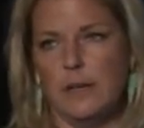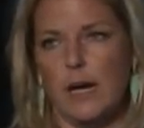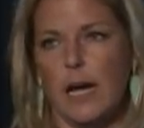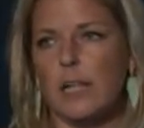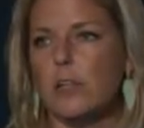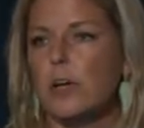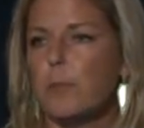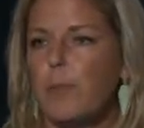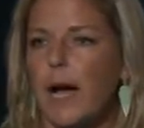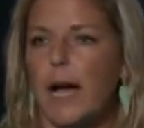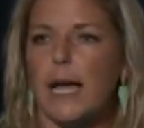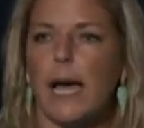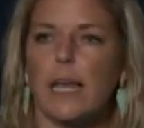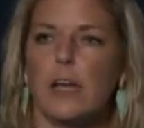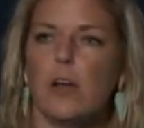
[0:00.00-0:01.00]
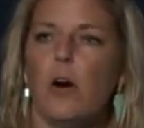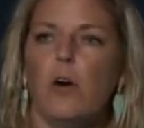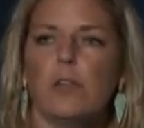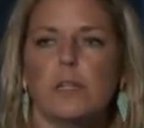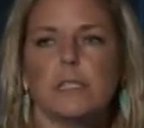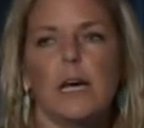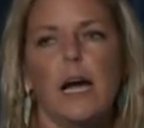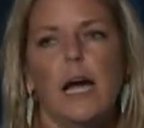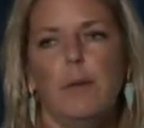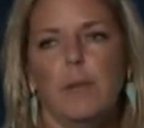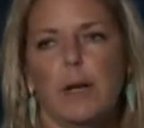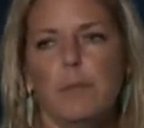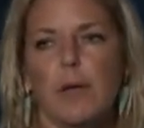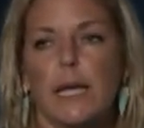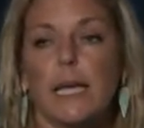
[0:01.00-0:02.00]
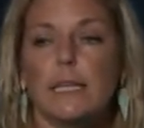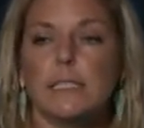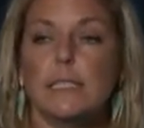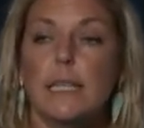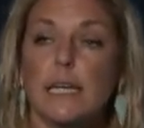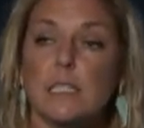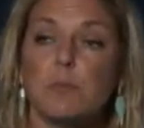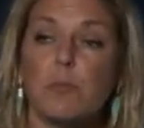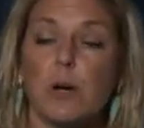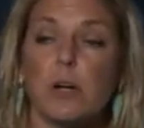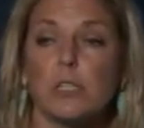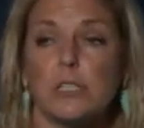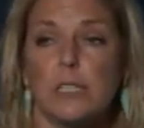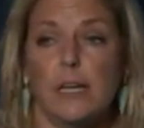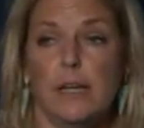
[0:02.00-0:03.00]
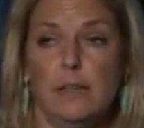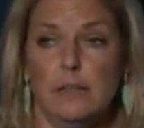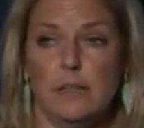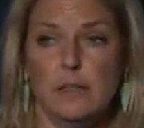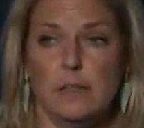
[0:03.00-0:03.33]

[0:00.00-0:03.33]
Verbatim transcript: I look back at it all the time and I'm like, is this person